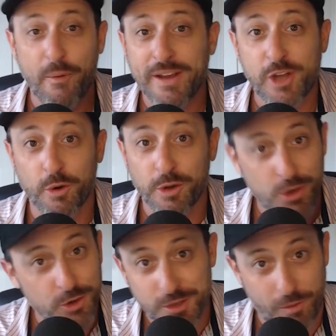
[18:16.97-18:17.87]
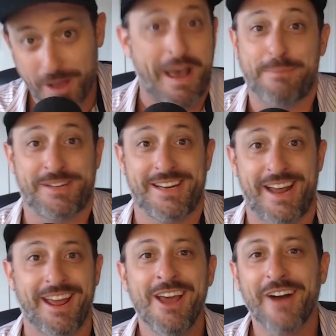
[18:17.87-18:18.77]
wait to go use a web app
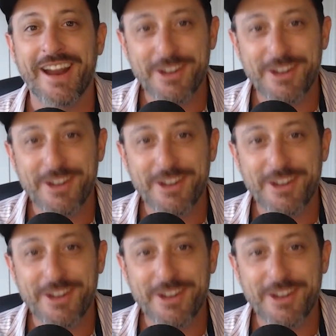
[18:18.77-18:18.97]
today, right?